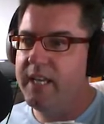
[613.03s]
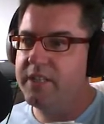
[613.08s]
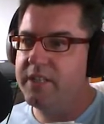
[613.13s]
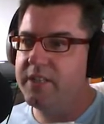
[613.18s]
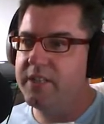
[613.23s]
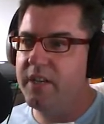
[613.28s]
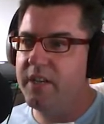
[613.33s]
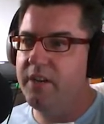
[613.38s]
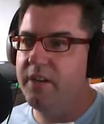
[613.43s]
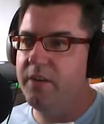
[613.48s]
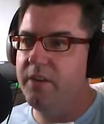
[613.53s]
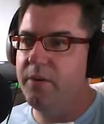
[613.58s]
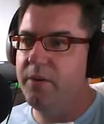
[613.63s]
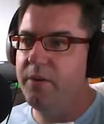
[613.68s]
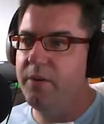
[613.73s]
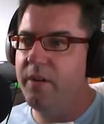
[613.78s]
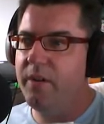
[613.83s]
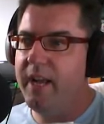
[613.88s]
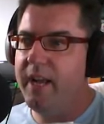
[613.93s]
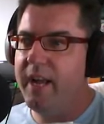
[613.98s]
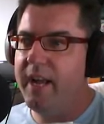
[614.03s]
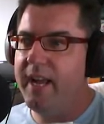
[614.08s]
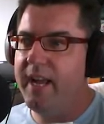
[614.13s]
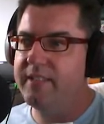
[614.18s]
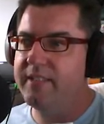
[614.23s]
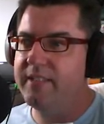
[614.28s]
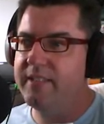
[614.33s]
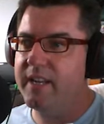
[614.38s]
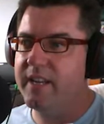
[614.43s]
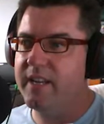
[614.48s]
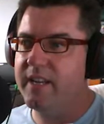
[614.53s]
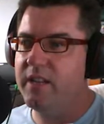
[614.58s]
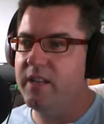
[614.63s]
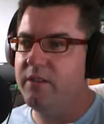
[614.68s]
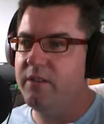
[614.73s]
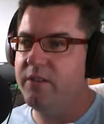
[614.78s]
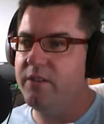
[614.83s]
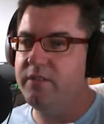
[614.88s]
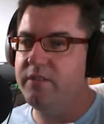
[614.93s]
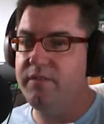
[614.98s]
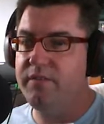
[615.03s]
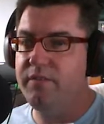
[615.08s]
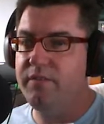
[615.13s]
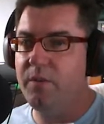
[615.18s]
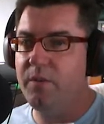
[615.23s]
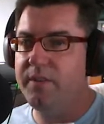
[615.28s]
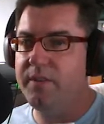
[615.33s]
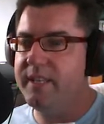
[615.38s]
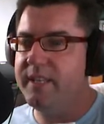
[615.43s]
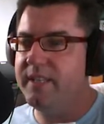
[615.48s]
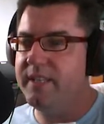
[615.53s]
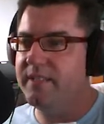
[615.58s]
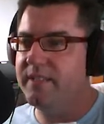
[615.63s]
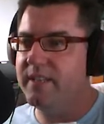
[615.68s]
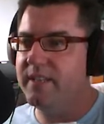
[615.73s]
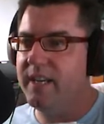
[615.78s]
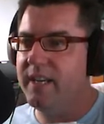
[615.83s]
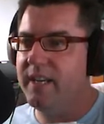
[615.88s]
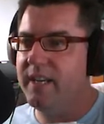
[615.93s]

So, as a conclusion for this,